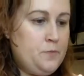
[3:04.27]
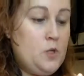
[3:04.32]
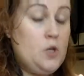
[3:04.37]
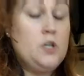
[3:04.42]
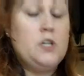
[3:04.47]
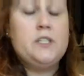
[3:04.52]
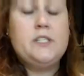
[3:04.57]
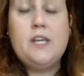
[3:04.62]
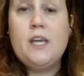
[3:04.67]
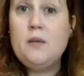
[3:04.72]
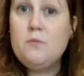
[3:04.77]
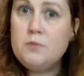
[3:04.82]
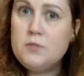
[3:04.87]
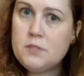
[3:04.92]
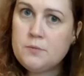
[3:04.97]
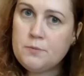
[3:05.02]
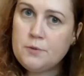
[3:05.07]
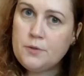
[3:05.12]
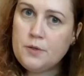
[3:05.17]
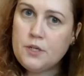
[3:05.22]
Or a
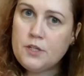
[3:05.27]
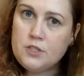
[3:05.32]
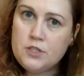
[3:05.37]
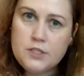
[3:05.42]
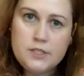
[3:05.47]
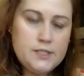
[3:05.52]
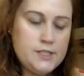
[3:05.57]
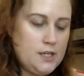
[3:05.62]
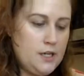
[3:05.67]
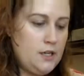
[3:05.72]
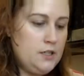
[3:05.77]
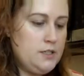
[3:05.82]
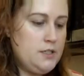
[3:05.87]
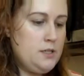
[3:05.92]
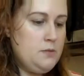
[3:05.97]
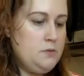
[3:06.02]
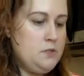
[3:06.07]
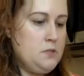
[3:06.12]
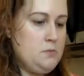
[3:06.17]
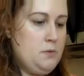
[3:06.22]
tablespoon, I should say,
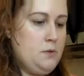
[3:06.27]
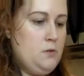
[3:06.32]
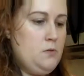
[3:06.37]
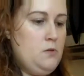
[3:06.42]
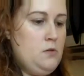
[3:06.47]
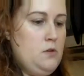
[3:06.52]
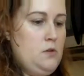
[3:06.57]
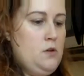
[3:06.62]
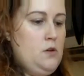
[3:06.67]
tablespoon,